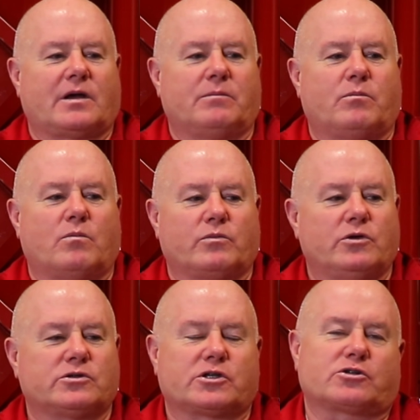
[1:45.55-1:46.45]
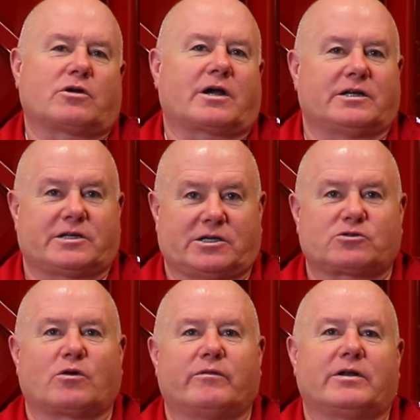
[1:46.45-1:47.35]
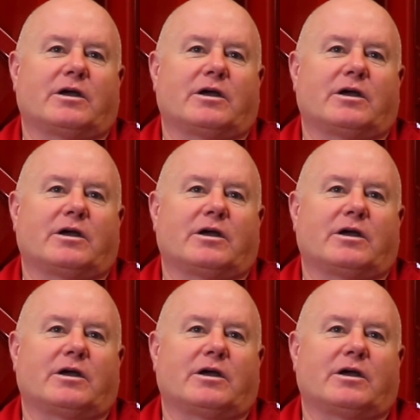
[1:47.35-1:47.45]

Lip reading: I used the truck and test drove it,